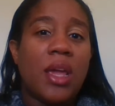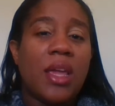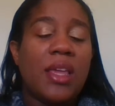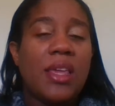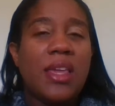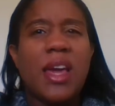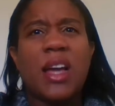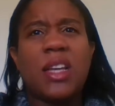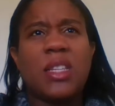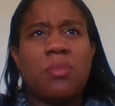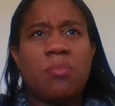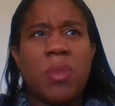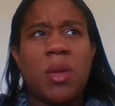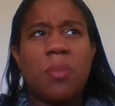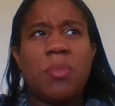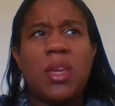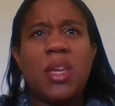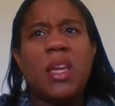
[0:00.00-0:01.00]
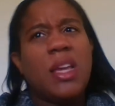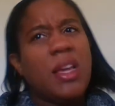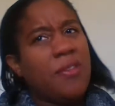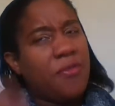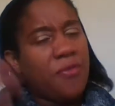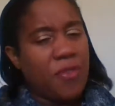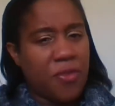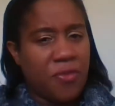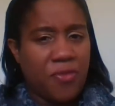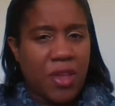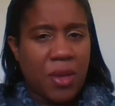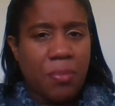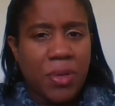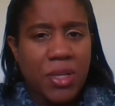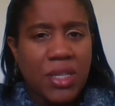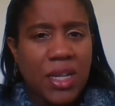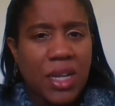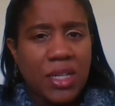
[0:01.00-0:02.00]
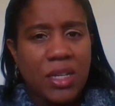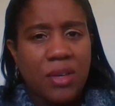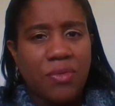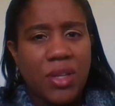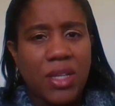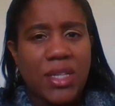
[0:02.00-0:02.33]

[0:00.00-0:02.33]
yes, maybe 50% of